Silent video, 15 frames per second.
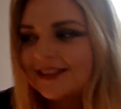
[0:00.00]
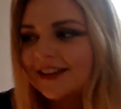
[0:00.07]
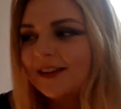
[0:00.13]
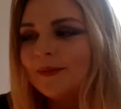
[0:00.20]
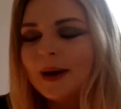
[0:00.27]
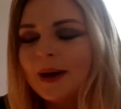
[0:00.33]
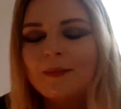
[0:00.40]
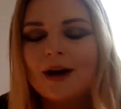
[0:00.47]

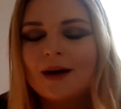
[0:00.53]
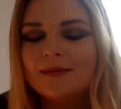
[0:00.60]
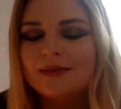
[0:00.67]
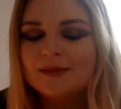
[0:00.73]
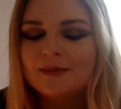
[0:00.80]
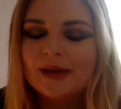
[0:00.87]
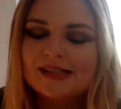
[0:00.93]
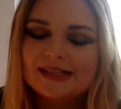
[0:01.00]
still my mom
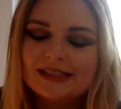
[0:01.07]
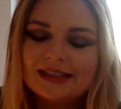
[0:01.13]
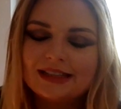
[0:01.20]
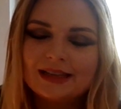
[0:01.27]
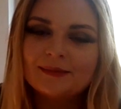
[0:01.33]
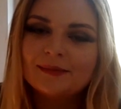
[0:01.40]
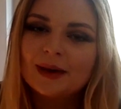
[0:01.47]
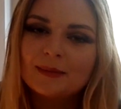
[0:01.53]
is
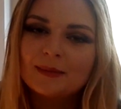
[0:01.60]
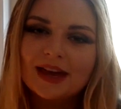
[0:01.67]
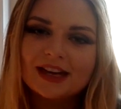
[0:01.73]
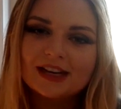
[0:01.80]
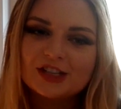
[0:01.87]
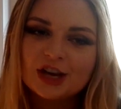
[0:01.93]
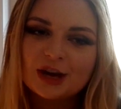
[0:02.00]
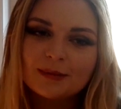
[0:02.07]
basically my
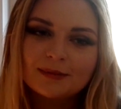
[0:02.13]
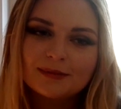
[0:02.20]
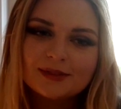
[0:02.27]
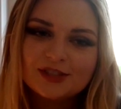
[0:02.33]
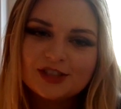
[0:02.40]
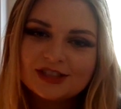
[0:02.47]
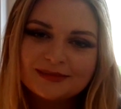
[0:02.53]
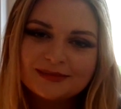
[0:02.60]
manager
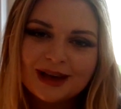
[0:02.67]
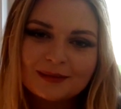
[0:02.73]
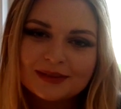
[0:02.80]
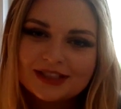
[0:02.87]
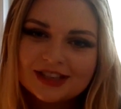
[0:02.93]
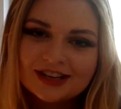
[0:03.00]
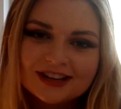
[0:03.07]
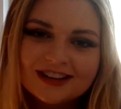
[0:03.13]
she's a
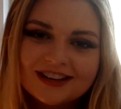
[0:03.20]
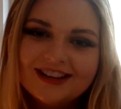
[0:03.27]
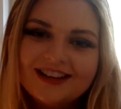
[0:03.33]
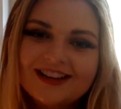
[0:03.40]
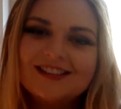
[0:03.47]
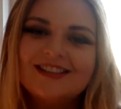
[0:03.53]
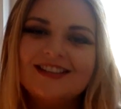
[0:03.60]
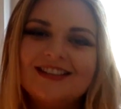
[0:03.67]
momager
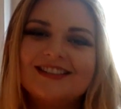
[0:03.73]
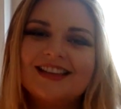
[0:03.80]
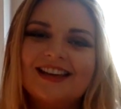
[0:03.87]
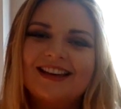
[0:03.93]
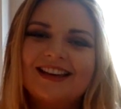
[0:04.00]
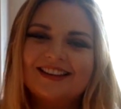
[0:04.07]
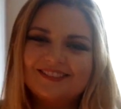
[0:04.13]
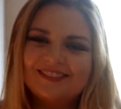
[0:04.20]
oh, she's
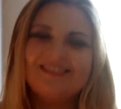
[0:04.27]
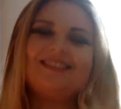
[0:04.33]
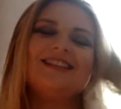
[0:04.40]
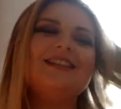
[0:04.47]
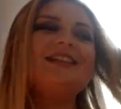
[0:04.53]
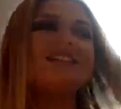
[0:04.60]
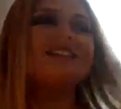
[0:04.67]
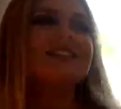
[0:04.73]
like
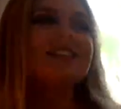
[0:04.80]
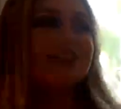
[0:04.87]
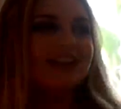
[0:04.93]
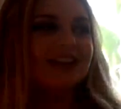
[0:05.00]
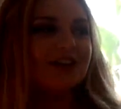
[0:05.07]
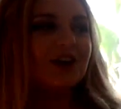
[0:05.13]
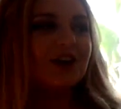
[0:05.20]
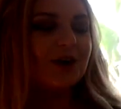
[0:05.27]
she she
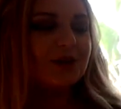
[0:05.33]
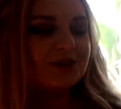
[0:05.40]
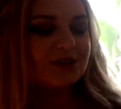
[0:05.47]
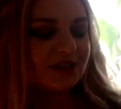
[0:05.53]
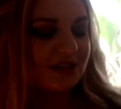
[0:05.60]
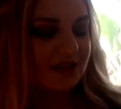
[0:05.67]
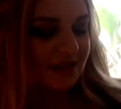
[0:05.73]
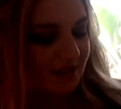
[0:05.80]
like know
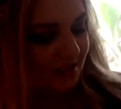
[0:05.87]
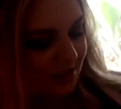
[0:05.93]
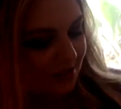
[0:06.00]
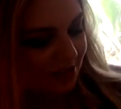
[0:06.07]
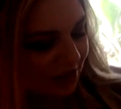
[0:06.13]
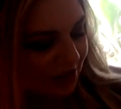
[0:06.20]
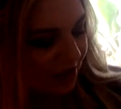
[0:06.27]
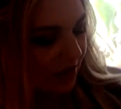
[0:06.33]
she's
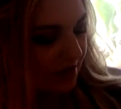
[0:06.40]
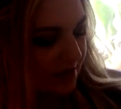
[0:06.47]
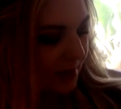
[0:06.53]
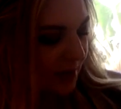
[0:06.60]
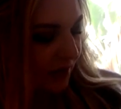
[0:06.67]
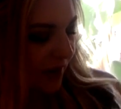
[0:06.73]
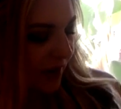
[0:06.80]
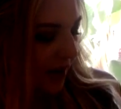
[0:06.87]
she knows
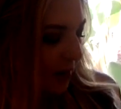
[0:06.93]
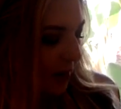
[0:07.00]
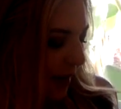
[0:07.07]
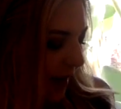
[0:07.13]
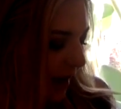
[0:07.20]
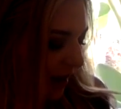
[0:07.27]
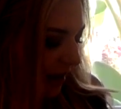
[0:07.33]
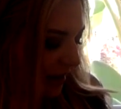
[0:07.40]
me very
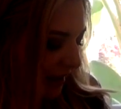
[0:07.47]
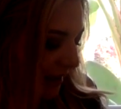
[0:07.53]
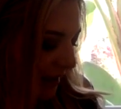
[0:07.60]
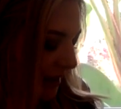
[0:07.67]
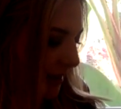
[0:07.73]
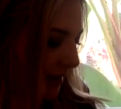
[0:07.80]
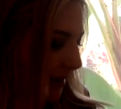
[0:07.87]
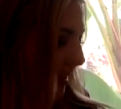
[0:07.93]
well
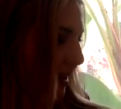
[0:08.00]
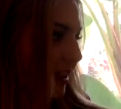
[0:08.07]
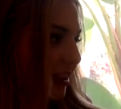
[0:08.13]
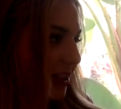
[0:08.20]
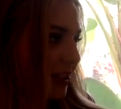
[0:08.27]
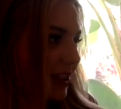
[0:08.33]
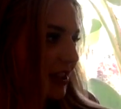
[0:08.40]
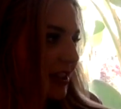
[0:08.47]
like
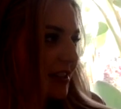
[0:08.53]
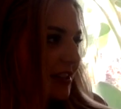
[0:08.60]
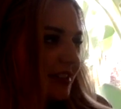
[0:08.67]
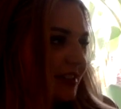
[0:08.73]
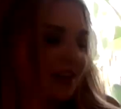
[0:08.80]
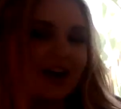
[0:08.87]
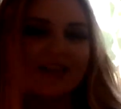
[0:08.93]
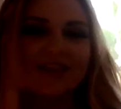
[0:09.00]
she's
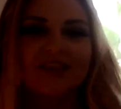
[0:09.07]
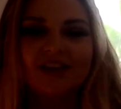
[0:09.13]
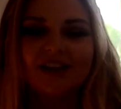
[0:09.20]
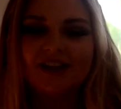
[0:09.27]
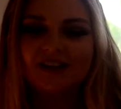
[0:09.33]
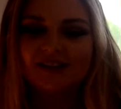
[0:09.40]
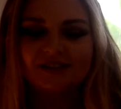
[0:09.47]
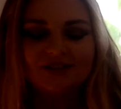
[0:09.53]
got
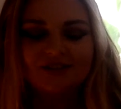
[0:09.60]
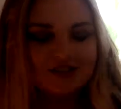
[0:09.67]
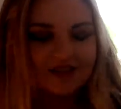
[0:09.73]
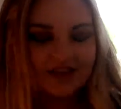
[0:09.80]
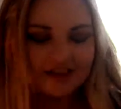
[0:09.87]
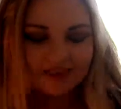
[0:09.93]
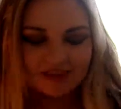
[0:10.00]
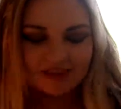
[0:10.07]
thing she's
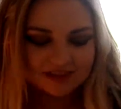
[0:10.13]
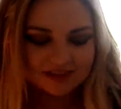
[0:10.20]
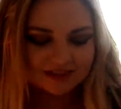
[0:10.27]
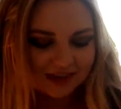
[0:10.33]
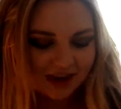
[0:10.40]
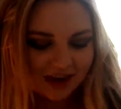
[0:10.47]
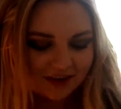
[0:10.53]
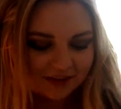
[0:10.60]
got things
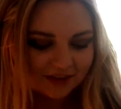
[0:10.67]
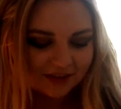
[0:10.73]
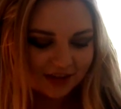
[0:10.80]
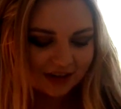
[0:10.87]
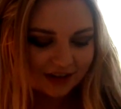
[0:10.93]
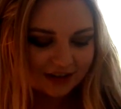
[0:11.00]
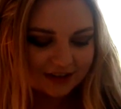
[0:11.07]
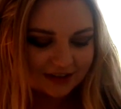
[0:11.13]

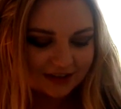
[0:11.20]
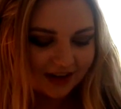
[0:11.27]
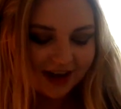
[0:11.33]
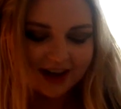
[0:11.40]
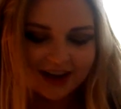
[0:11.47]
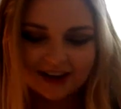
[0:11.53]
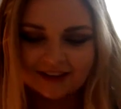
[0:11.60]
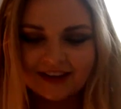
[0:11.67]
covered
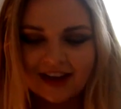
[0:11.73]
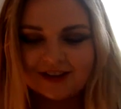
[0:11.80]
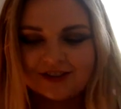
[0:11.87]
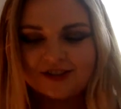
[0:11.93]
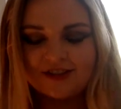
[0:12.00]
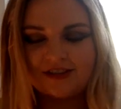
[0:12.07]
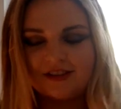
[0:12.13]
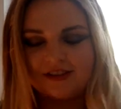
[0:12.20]
uh yeah
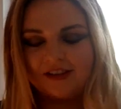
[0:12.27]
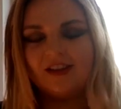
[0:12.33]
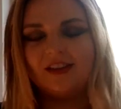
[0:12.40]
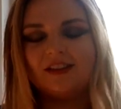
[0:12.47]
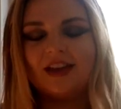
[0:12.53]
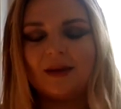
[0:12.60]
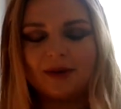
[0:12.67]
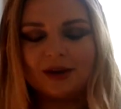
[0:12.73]
she
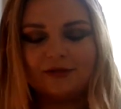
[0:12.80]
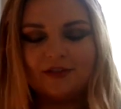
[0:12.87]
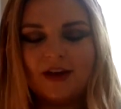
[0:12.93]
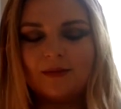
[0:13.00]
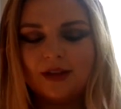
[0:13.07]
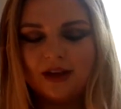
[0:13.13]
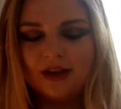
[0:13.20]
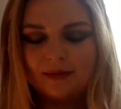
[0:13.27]
yeah, my
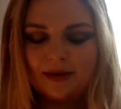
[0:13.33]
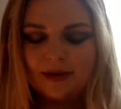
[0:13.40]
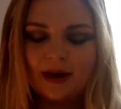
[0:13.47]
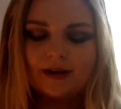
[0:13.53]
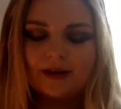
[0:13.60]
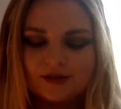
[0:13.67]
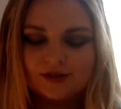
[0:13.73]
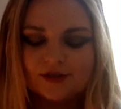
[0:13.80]
family, and my
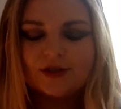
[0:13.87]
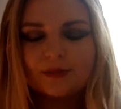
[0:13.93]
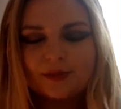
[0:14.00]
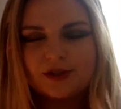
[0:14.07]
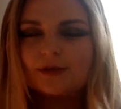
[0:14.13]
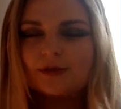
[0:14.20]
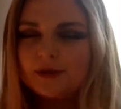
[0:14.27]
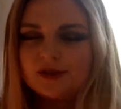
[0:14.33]
parents are super,
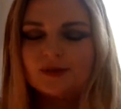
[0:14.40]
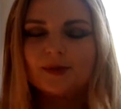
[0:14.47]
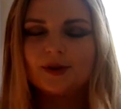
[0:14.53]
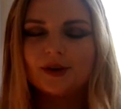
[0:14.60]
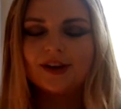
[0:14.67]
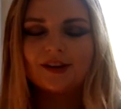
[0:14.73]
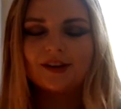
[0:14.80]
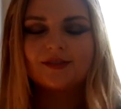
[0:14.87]
super
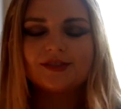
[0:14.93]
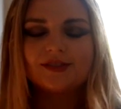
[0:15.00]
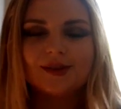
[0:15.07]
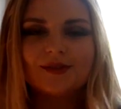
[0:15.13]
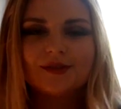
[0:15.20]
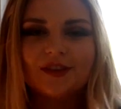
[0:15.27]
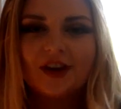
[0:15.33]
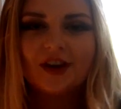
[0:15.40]
supportive. So
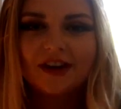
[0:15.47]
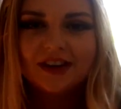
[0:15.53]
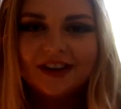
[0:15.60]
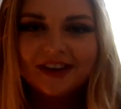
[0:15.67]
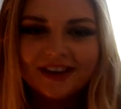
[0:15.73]
I'm very